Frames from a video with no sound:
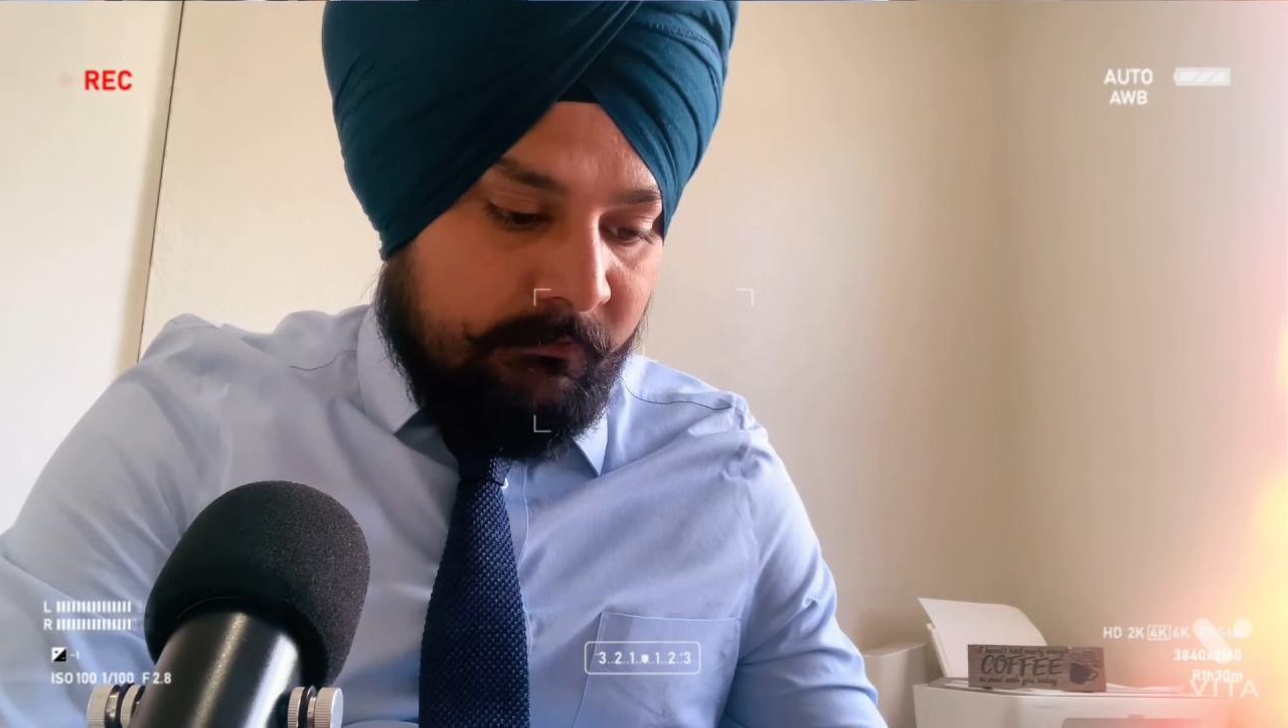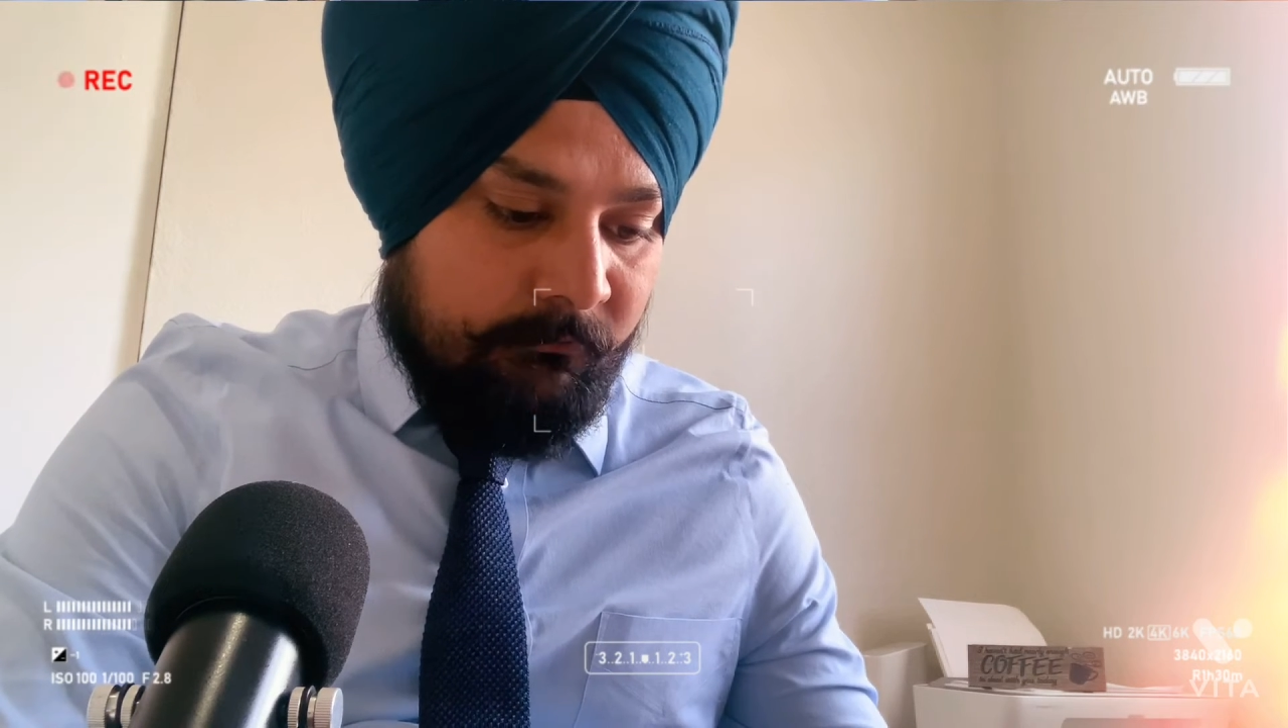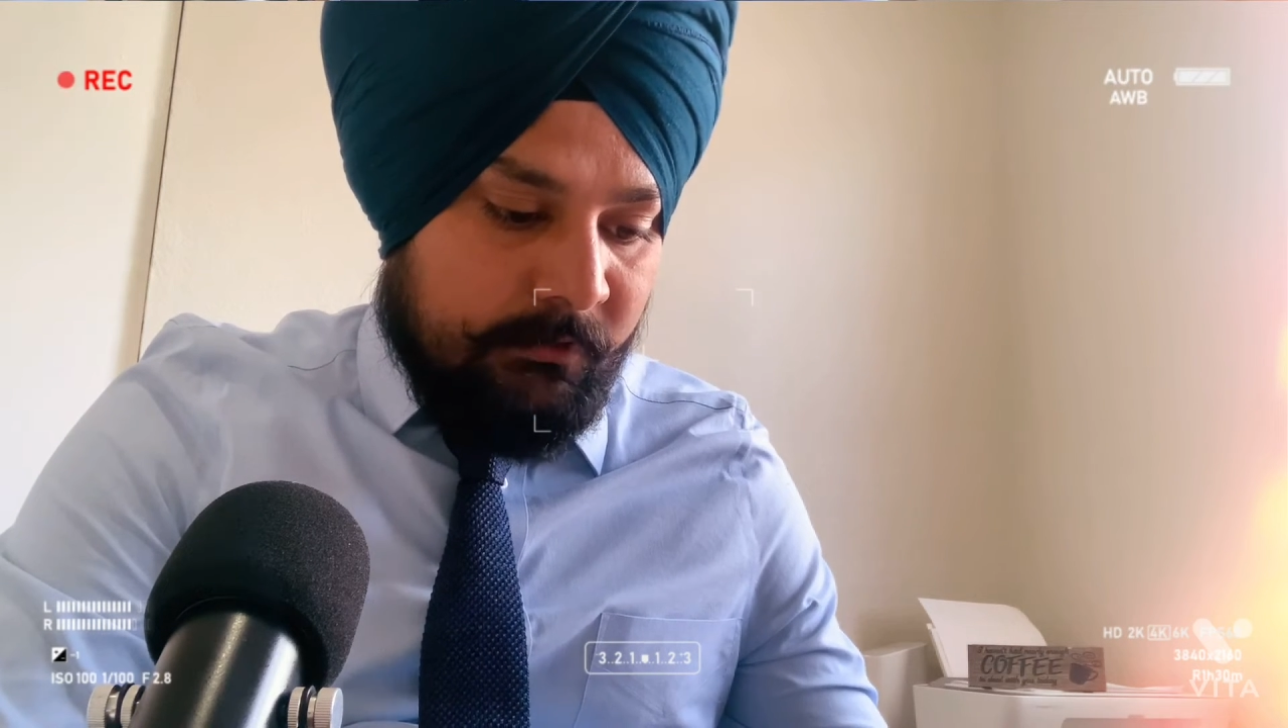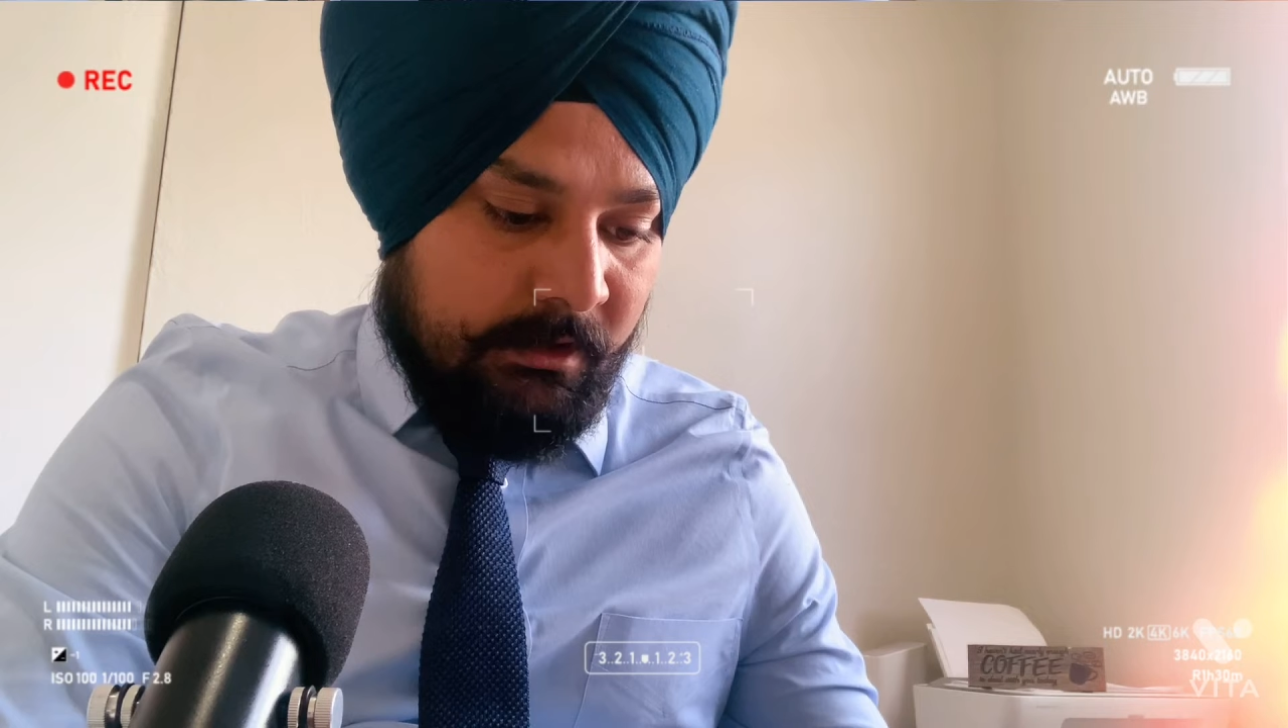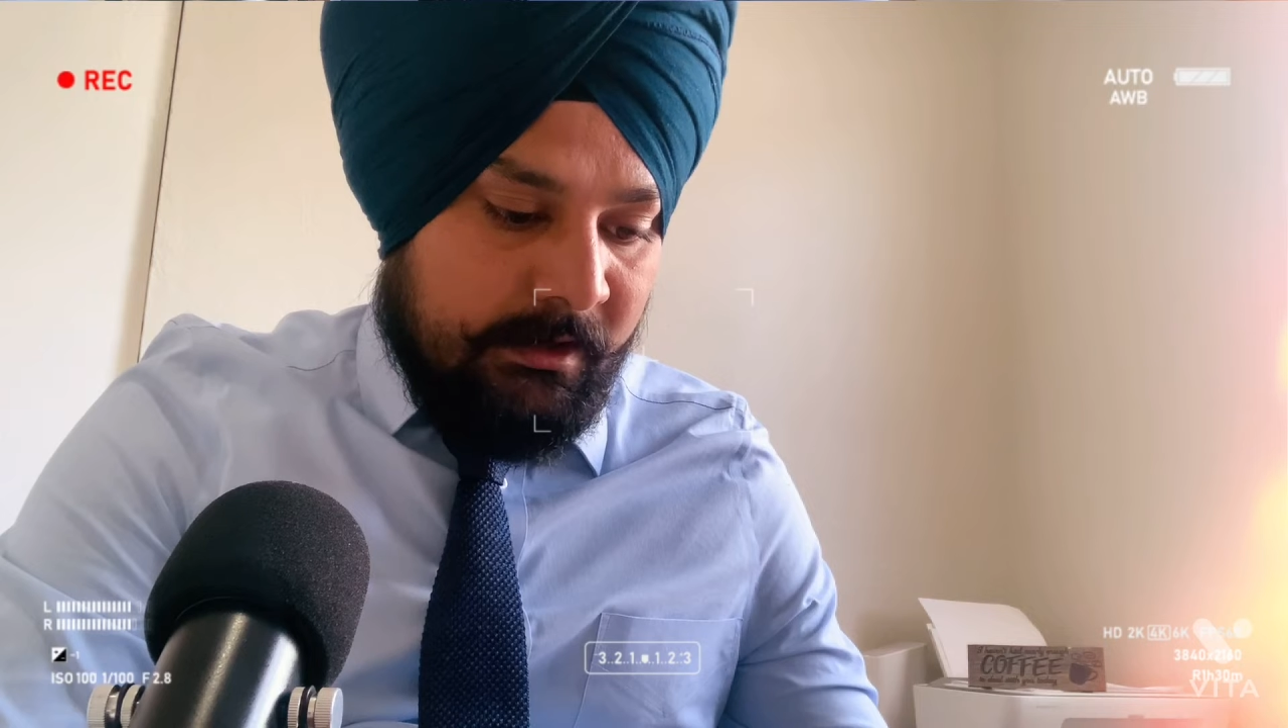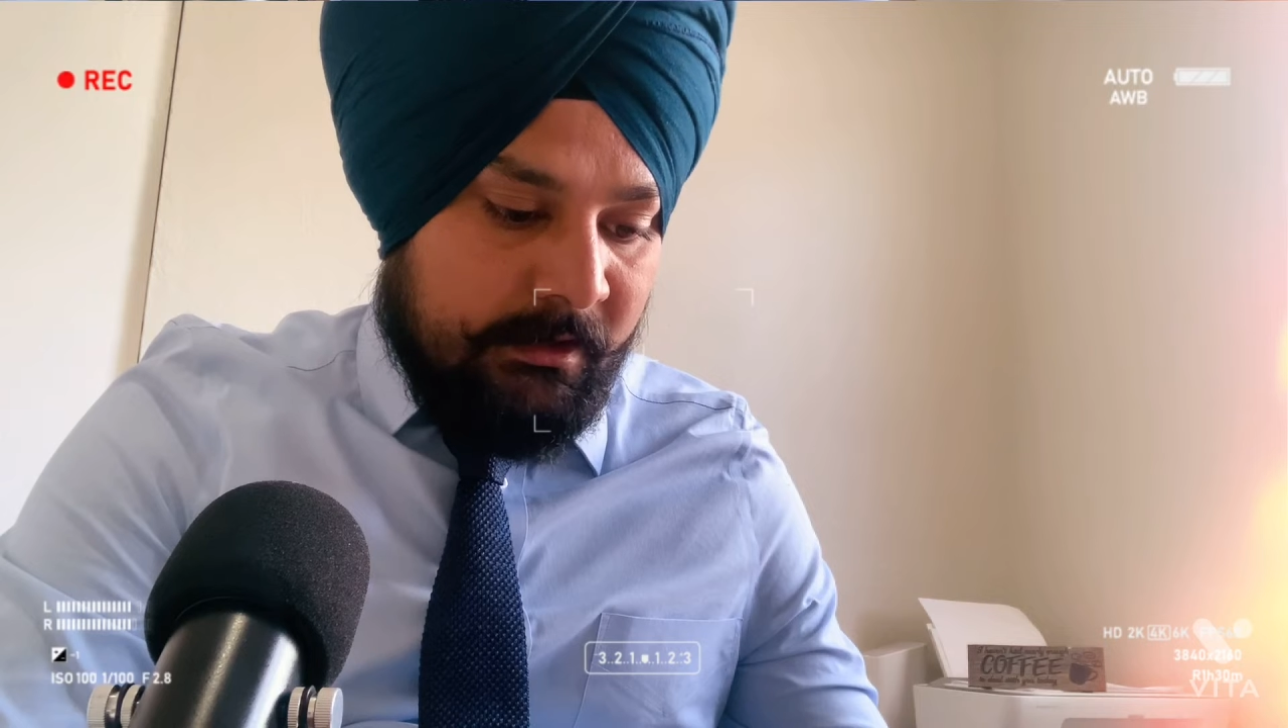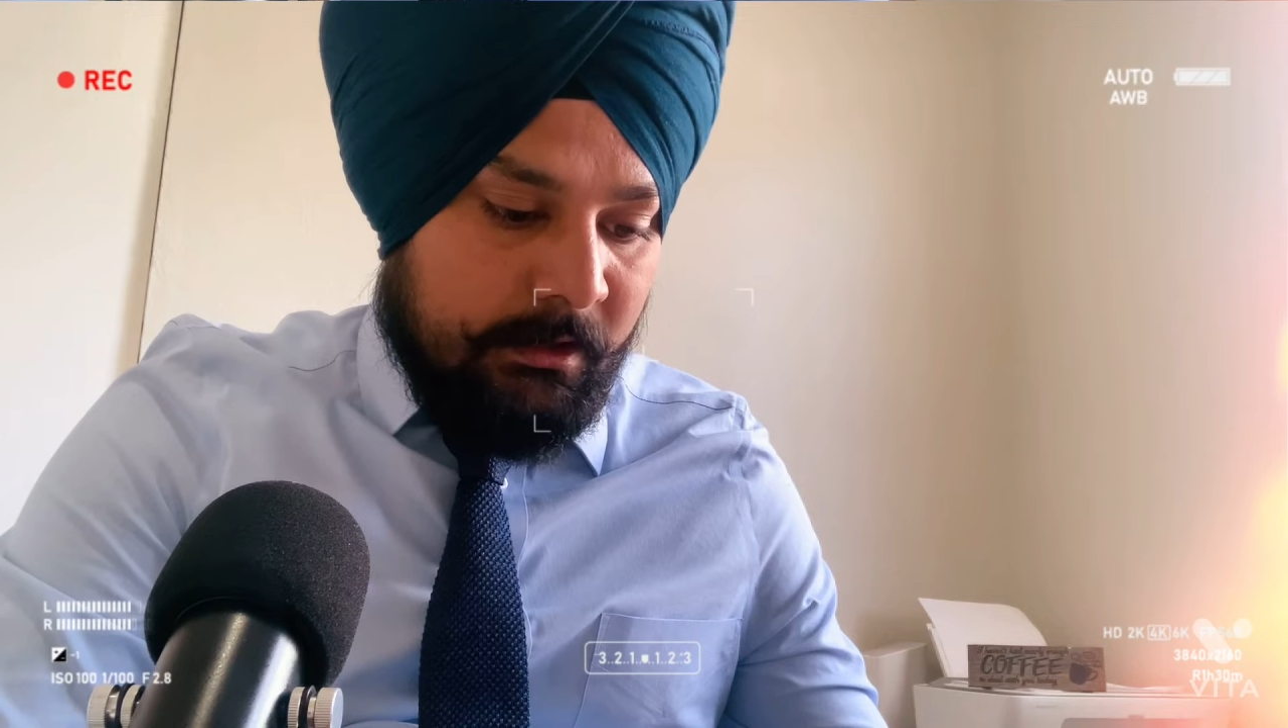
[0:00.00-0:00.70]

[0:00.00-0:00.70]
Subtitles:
where n and